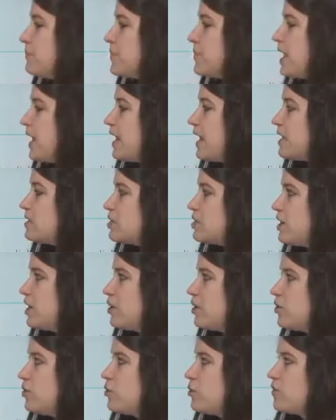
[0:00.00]
And
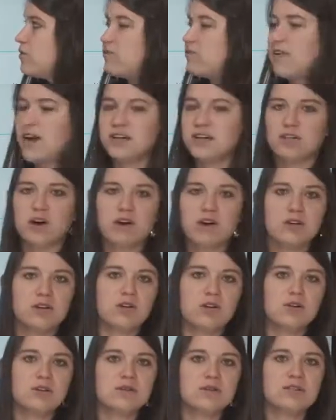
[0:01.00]
here you can find
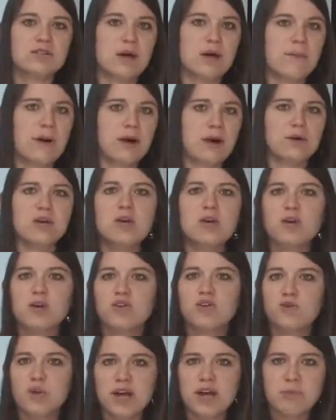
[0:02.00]
articles about
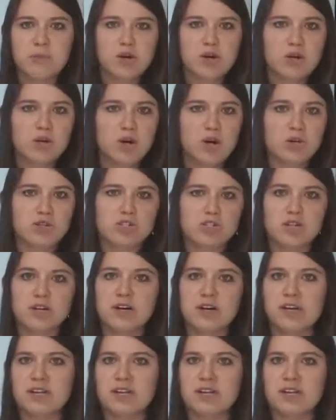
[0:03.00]
grammar, culture,